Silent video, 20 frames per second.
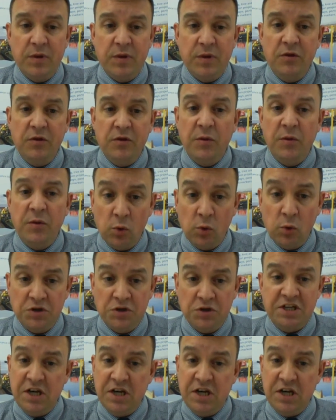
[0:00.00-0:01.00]
The Broads is
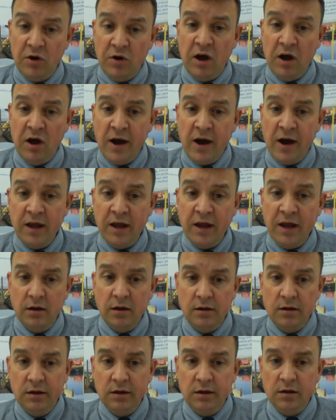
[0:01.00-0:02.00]
low-lying,
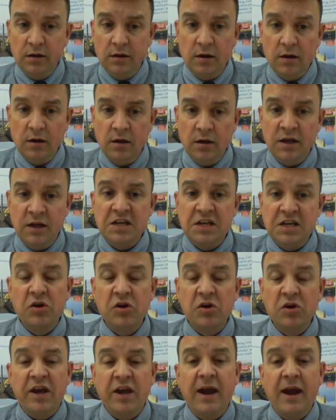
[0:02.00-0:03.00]
and it is
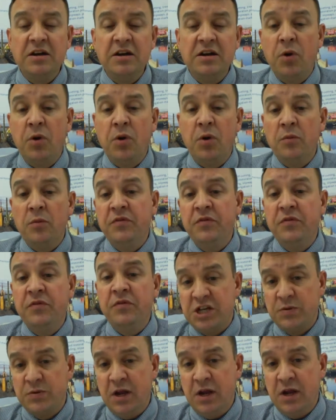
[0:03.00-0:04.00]
located at the bottom of the
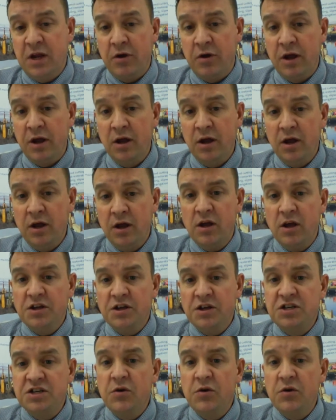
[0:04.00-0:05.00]
catchment area,
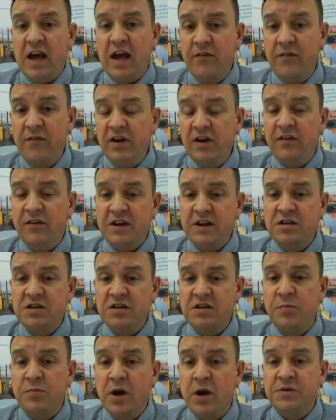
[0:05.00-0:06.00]
so it's heavily affected
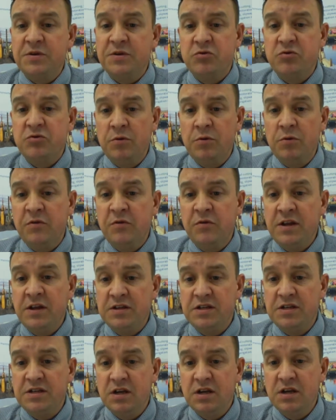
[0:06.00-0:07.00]
by upstream
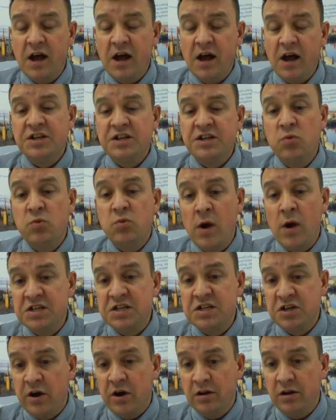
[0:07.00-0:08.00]
events, as well as
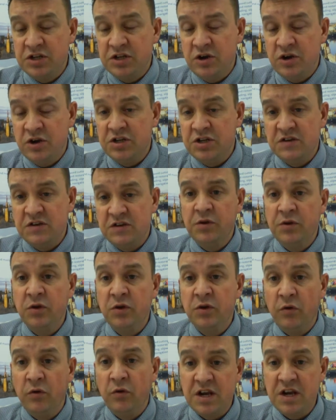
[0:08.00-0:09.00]
tidal surges from the
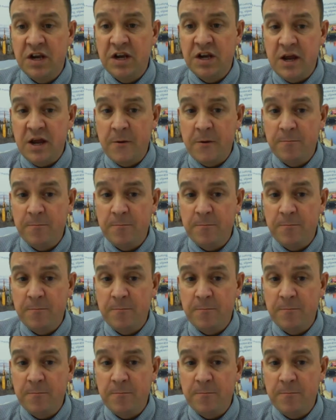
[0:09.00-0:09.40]
North Sea.